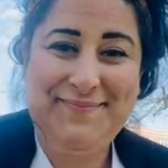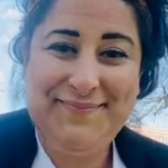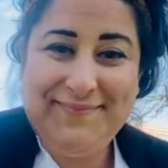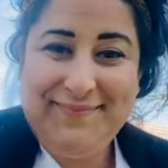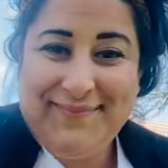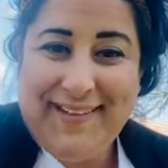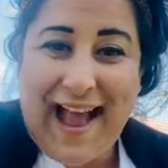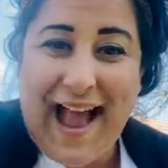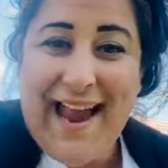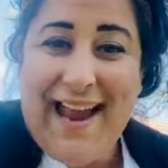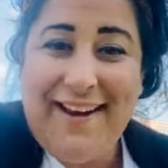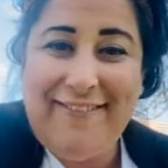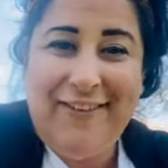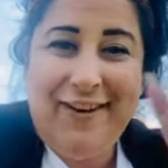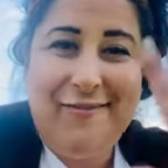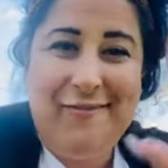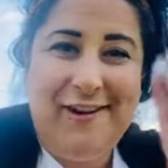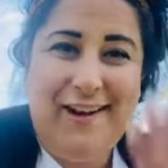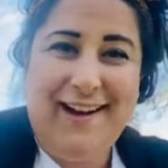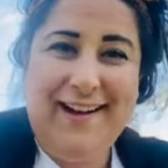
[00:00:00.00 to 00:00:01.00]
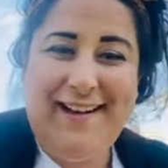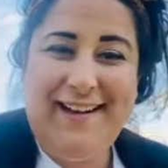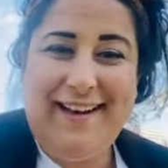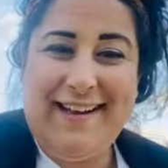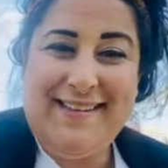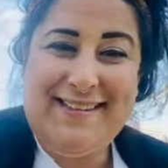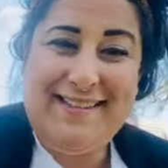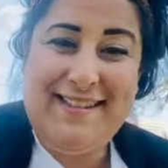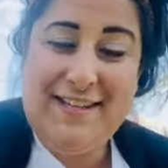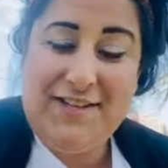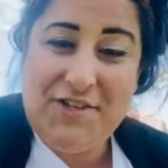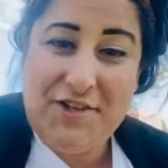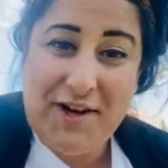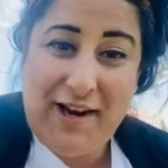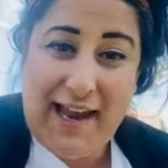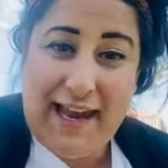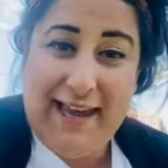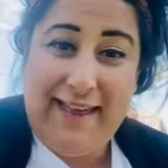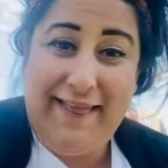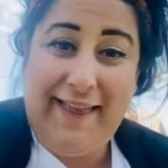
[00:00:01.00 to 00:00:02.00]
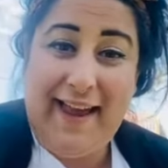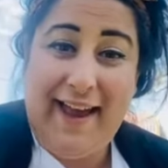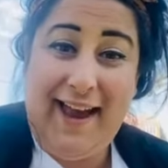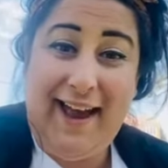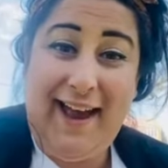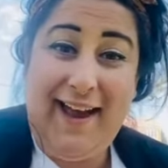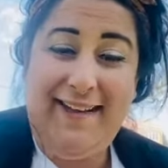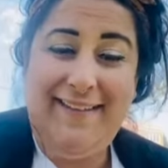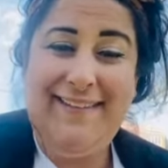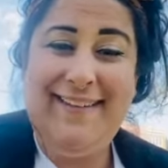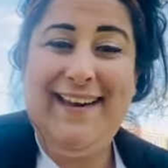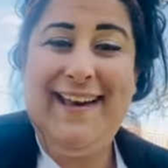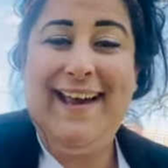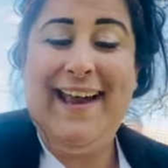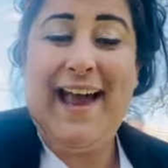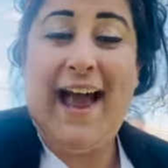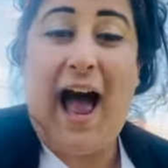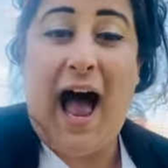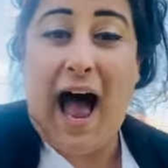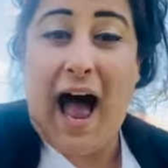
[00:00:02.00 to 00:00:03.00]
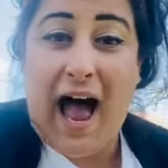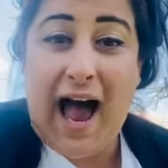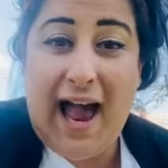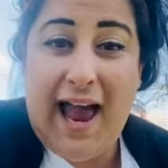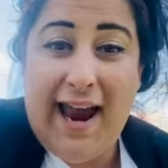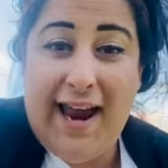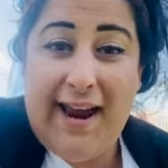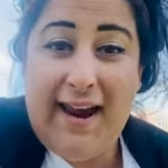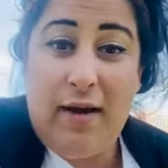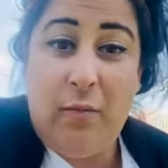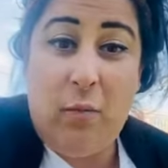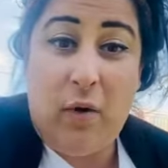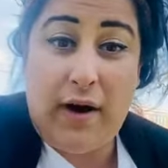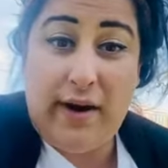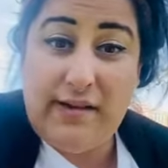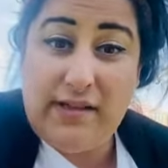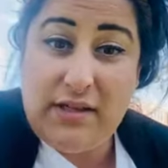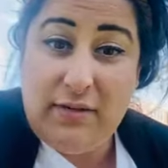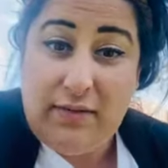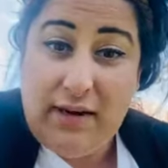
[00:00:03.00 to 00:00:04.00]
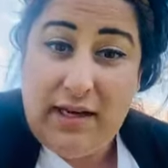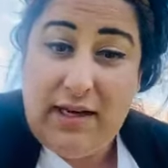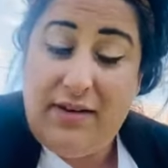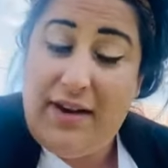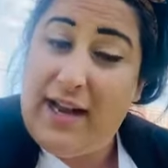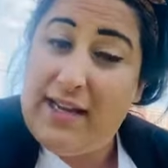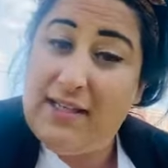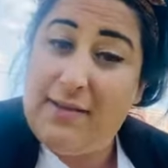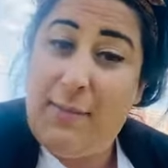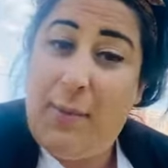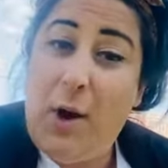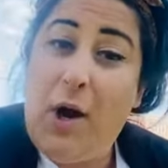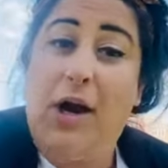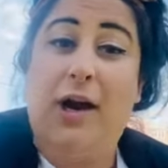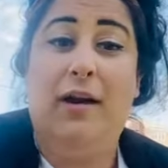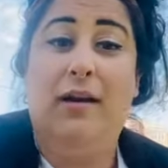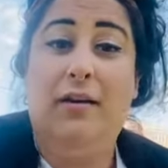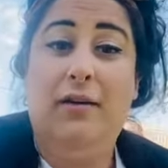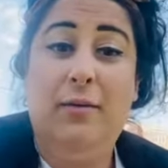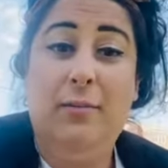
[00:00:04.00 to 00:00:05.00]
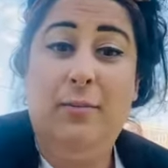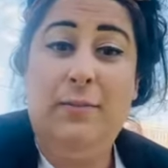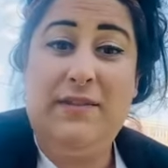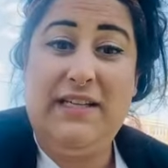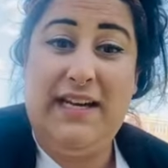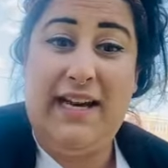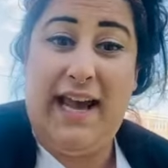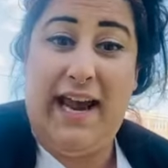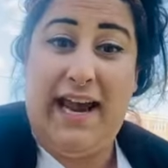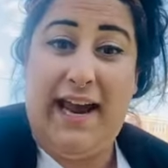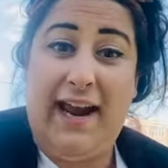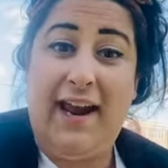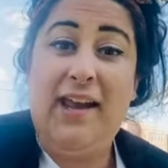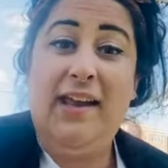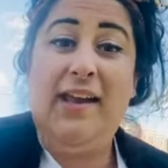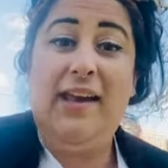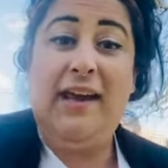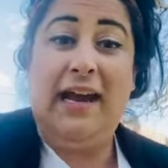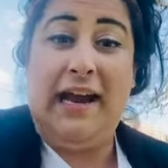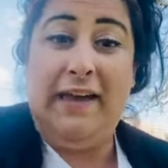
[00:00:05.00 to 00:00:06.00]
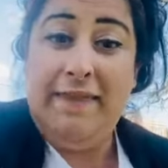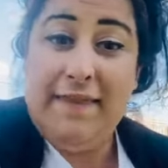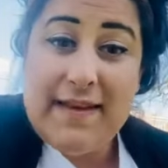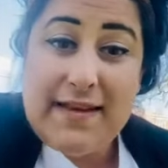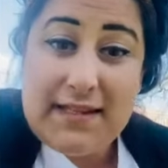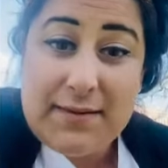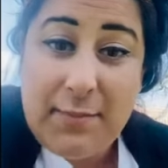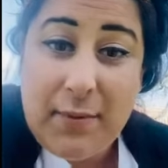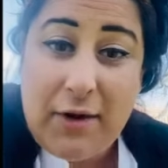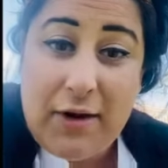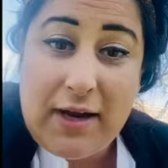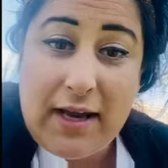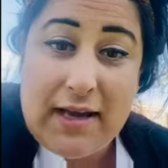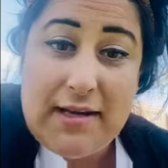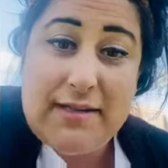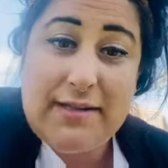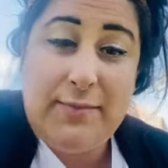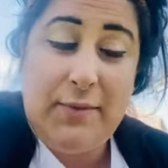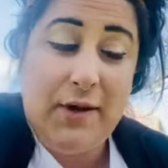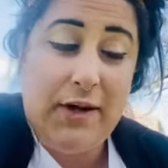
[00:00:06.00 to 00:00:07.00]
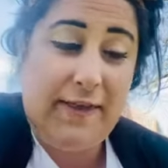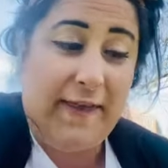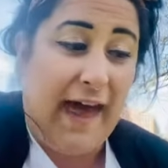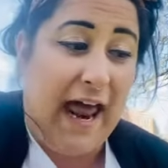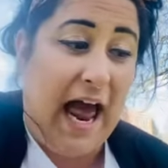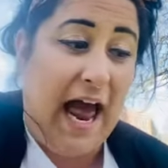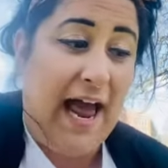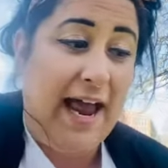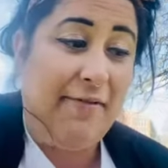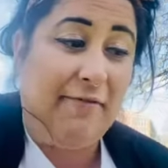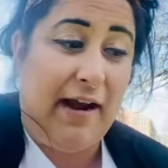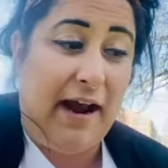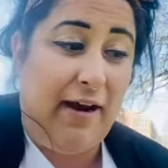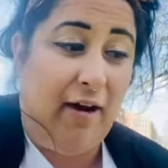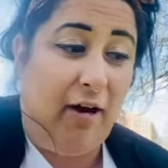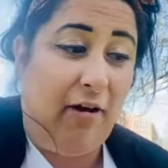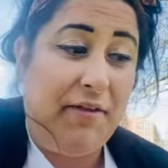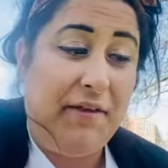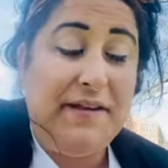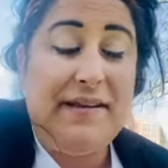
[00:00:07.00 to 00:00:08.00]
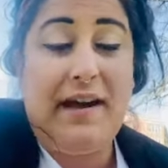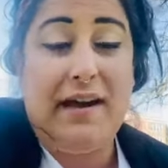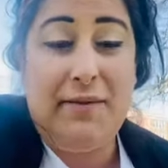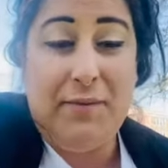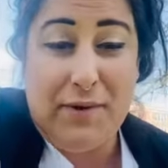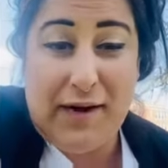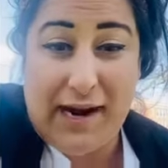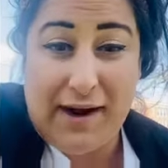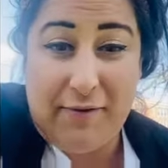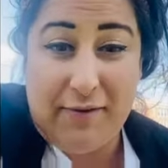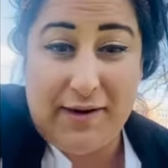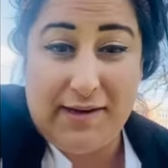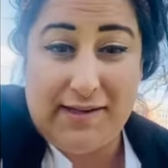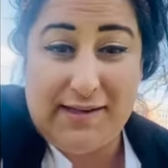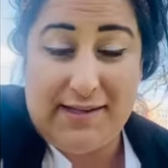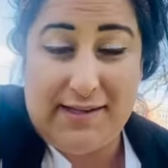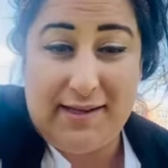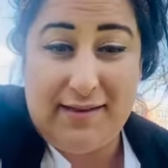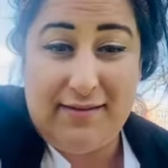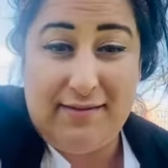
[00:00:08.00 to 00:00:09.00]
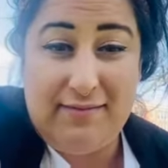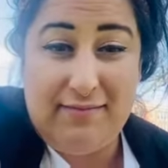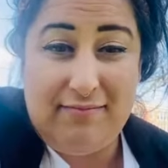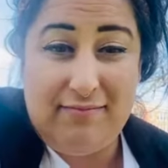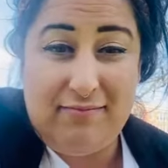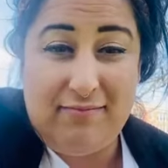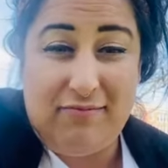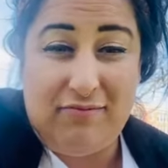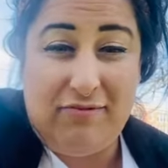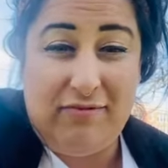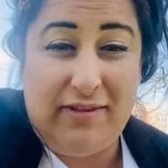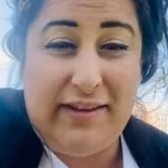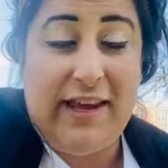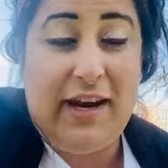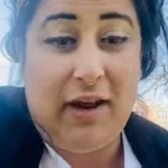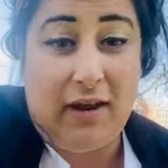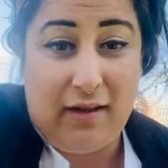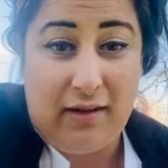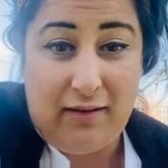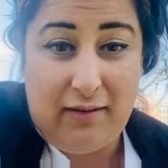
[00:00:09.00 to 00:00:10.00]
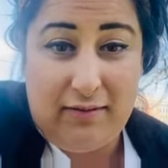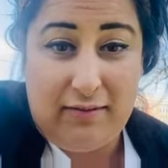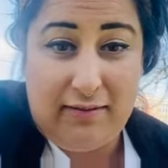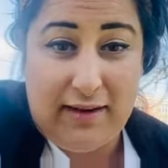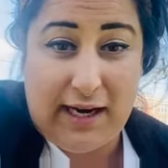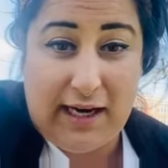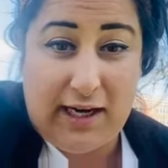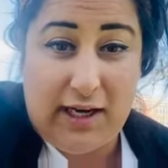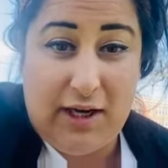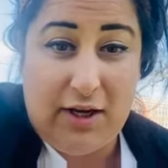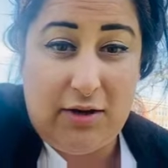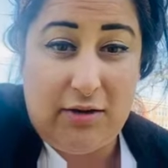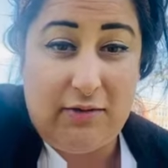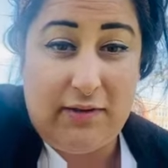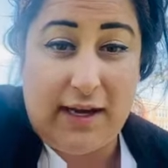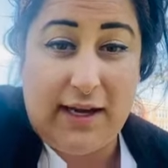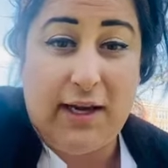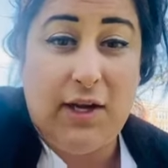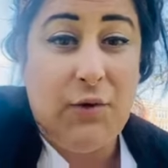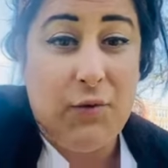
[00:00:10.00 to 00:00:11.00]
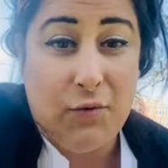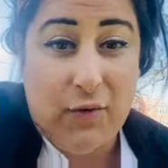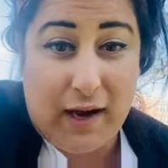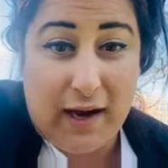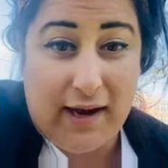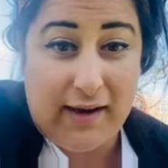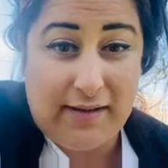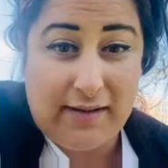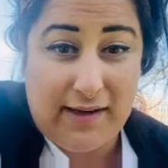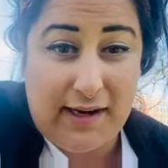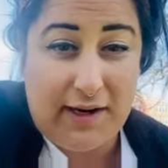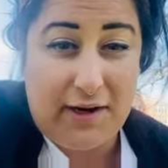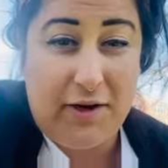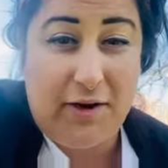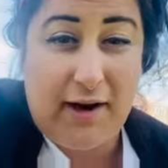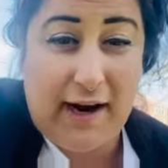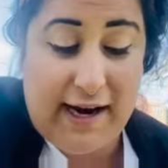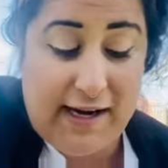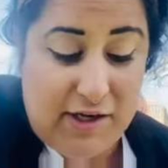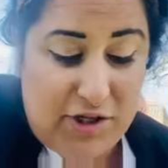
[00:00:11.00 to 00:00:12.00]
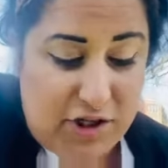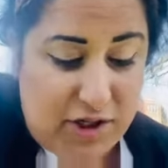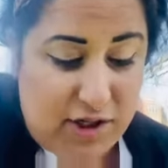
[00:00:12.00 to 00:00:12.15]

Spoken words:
Hi everyone, it's Teacher Kayla. I wanted to read you guys a book today. And this book is a book that I read all the time when I was little, like you guys, like your age.